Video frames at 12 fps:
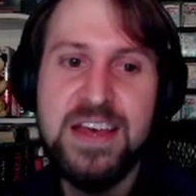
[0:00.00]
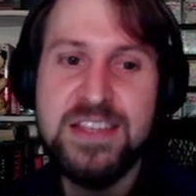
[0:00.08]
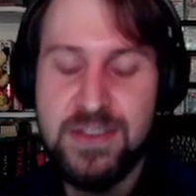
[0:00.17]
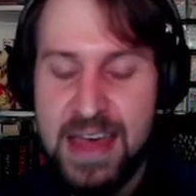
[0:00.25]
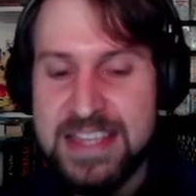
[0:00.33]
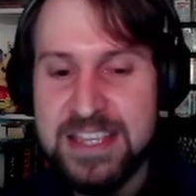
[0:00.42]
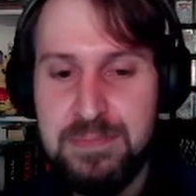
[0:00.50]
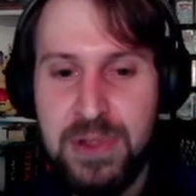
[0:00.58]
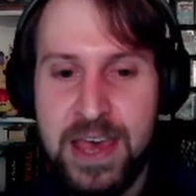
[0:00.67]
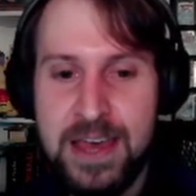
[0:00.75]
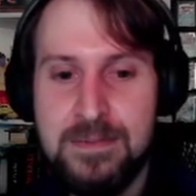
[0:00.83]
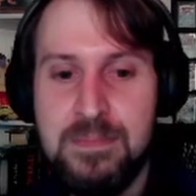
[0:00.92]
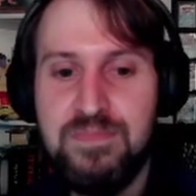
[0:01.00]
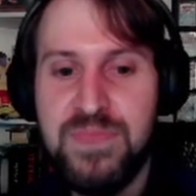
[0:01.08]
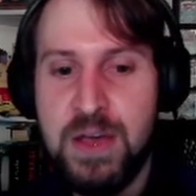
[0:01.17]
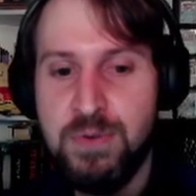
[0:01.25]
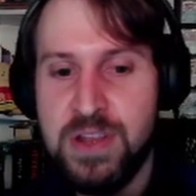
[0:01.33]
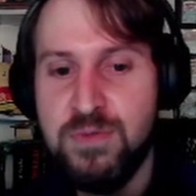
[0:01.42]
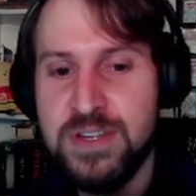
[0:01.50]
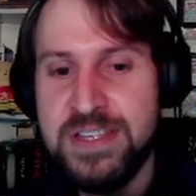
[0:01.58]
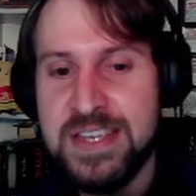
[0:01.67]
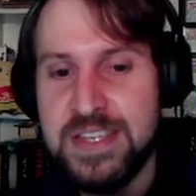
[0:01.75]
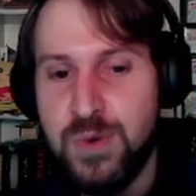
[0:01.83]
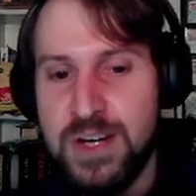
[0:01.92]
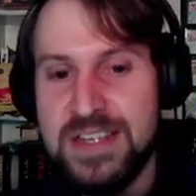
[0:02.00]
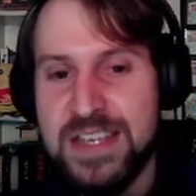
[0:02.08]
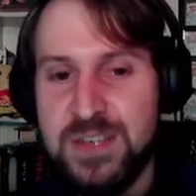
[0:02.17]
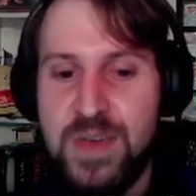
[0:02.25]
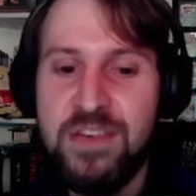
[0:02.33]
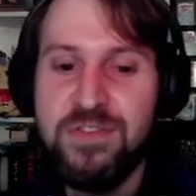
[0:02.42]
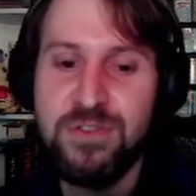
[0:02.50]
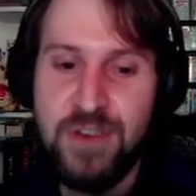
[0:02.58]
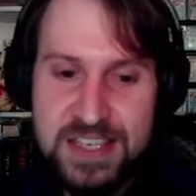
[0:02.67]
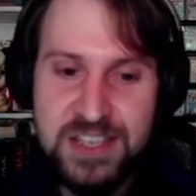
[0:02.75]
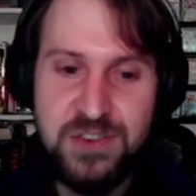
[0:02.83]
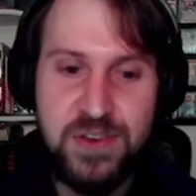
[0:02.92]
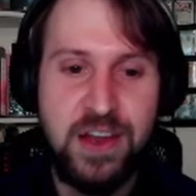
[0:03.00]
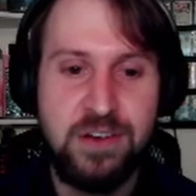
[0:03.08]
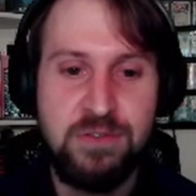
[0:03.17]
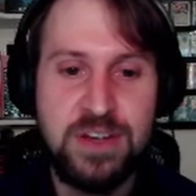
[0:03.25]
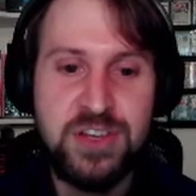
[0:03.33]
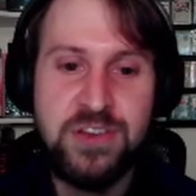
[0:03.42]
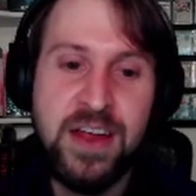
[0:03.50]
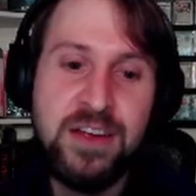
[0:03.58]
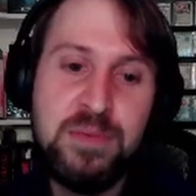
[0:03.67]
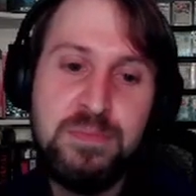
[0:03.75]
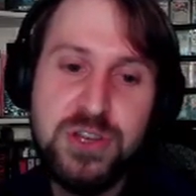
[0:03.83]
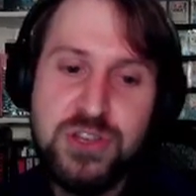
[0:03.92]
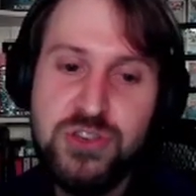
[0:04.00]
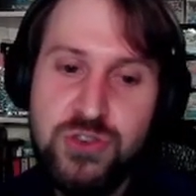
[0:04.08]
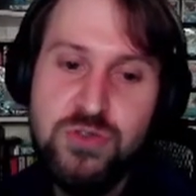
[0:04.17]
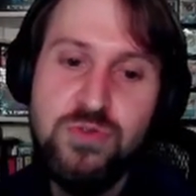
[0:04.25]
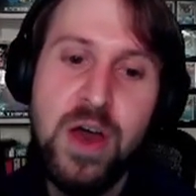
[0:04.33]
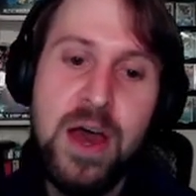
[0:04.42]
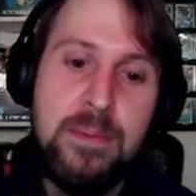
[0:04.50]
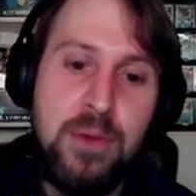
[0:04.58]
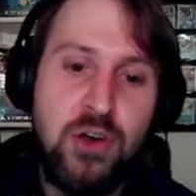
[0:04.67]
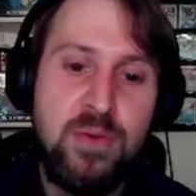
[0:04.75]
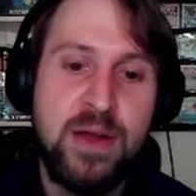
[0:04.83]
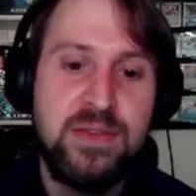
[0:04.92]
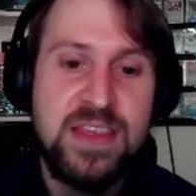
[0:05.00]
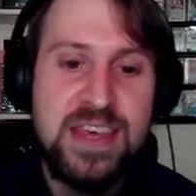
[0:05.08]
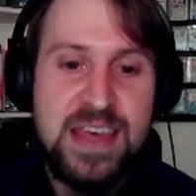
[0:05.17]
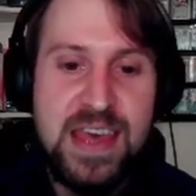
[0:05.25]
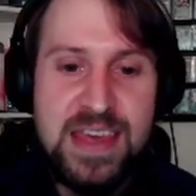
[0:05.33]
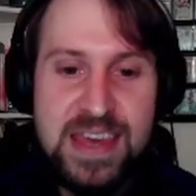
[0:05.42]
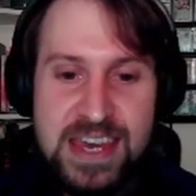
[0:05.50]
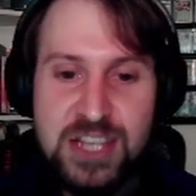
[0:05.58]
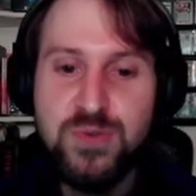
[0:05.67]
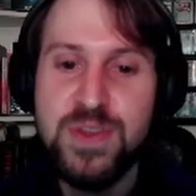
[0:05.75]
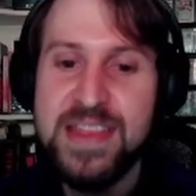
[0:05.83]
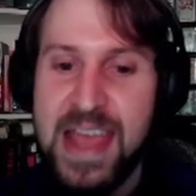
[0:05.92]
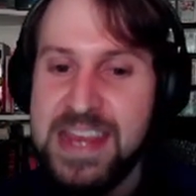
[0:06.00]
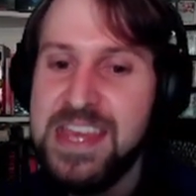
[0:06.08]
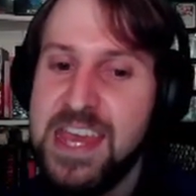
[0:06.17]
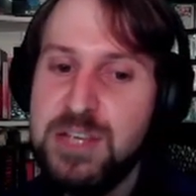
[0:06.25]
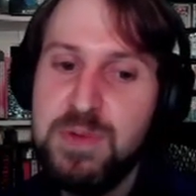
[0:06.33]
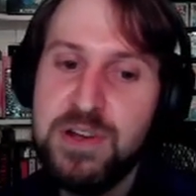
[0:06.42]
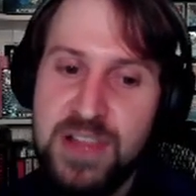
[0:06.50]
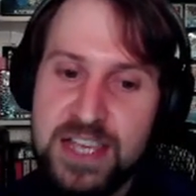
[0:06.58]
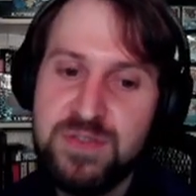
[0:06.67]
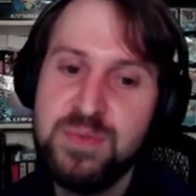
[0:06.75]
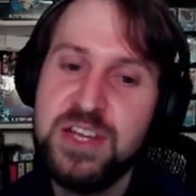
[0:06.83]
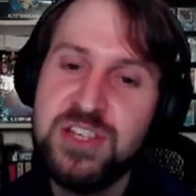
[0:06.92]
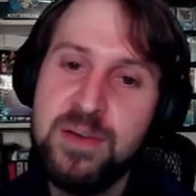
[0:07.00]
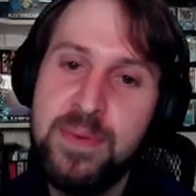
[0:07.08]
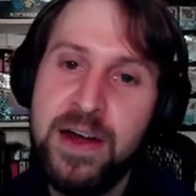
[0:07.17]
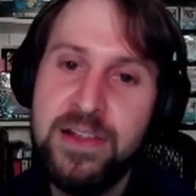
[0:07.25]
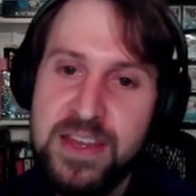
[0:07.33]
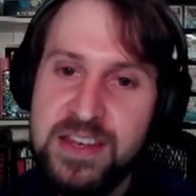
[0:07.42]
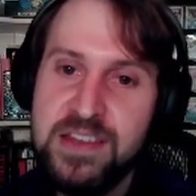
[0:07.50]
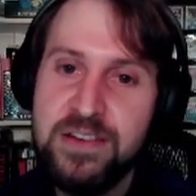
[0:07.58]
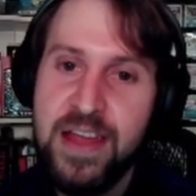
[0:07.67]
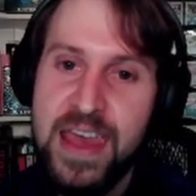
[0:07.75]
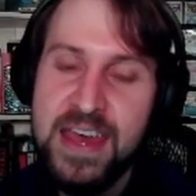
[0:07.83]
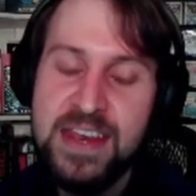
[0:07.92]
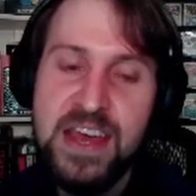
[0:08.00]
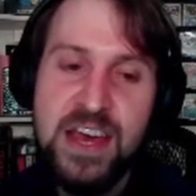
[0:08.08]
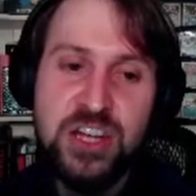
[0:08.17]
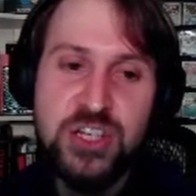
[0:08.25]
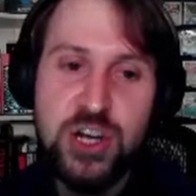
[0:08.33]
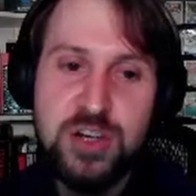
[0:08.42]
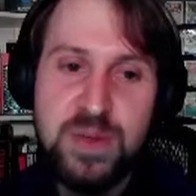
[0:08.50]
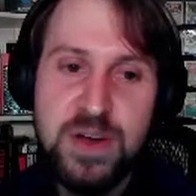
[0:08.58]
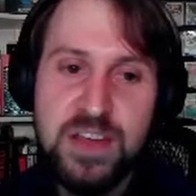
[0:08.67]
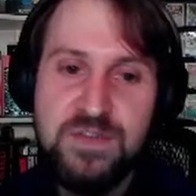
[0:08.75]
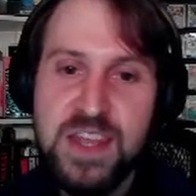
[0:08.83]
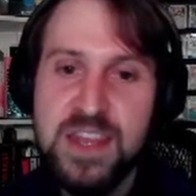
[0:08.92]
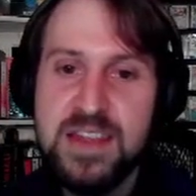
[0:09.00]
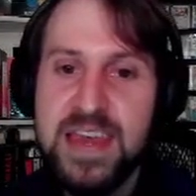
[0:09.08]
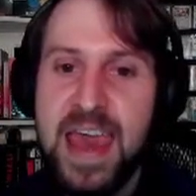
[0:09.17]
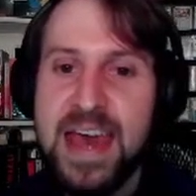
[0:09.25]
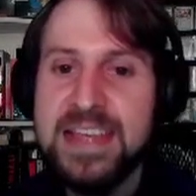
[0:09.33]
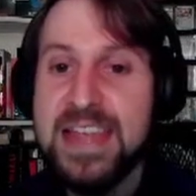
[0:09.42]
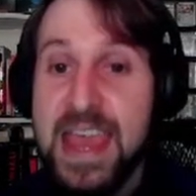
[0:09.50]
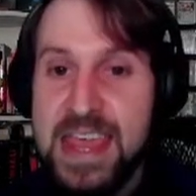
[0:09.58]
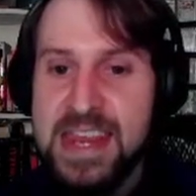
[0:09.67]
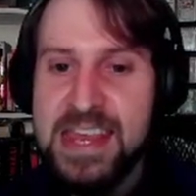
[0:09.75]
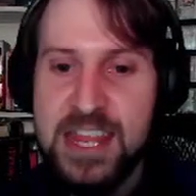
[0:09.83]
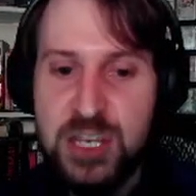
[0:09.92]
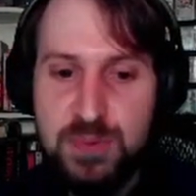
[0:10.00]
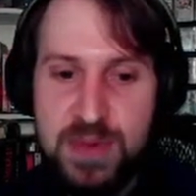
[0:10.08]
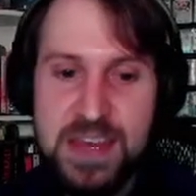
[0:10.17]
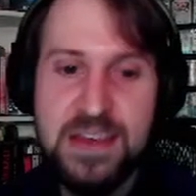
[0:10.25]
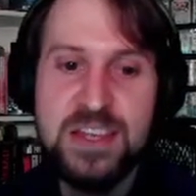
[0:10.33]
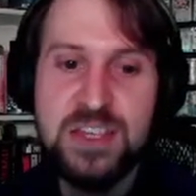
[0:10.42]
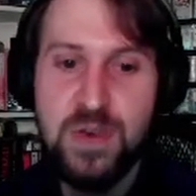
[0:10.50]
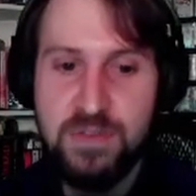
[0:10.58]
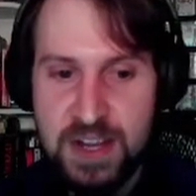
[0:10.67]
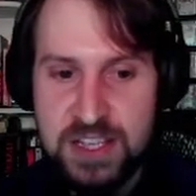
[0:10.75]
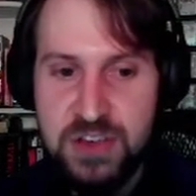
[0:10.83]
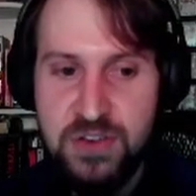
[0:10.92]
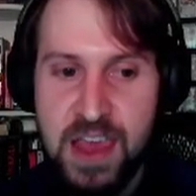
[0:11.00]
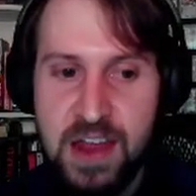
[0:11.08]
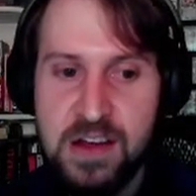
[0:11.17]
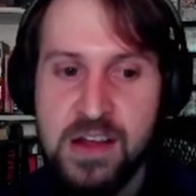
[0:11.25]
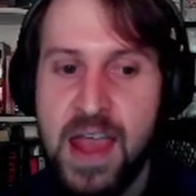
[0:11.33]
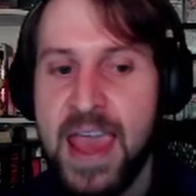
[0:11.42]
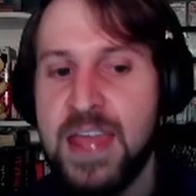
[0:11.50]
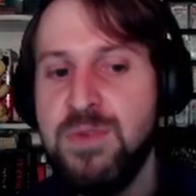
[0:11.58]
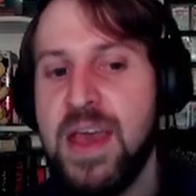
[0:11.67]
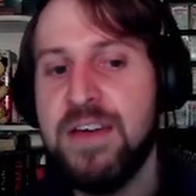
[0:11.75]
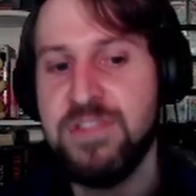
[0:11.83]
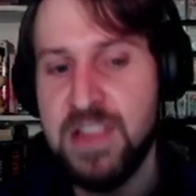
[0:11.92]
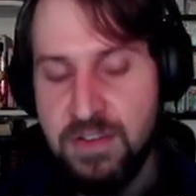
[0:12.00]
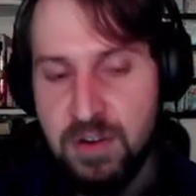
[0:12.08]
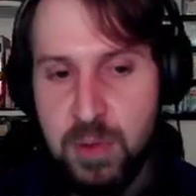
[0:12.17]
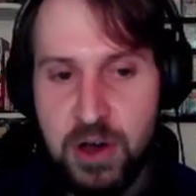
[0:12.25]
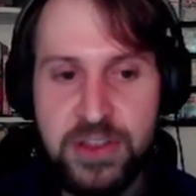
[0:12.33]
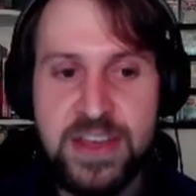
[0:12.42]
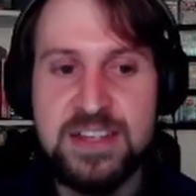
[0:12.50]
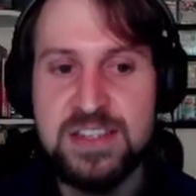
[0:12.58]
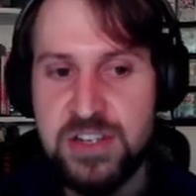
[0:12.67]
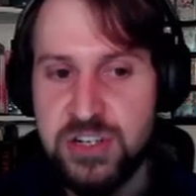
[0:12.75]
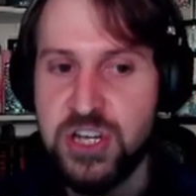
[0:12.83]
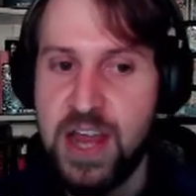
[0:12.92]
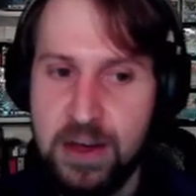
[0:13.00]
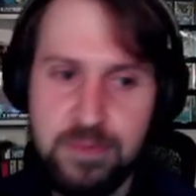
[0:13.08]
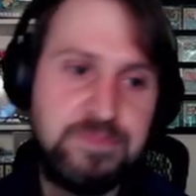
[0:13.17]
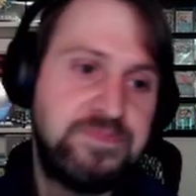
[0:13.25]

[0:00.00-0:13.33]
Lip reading: So that's the plan. And one of the reasons this works is we have Rescue Carrier. Rescue Carrier, you put 2 Pokemon each with 90 HP or less from your discard pile into your hand. Charjabug conveniently has 80 HP. So we have Rescue Carrier and we have Level Ball that can search it out.